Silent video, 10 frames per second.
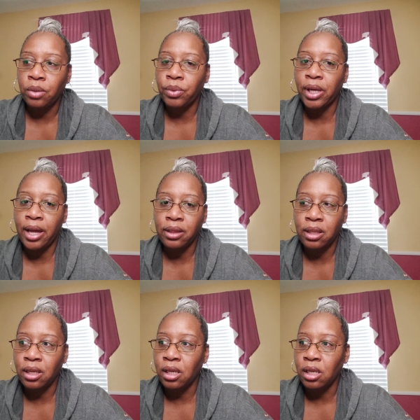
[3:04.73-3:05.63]
We got
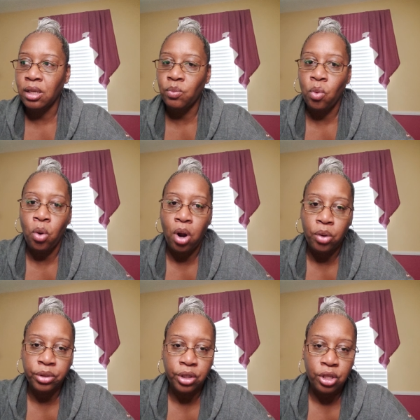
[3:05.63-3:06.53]
the war
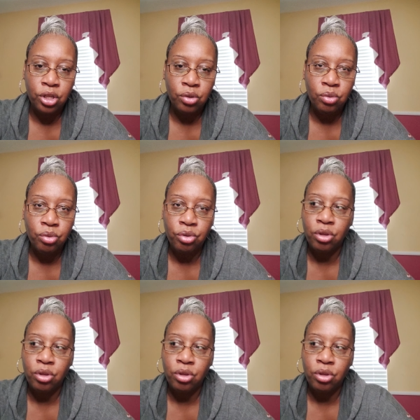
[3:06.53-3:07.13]
on the youth.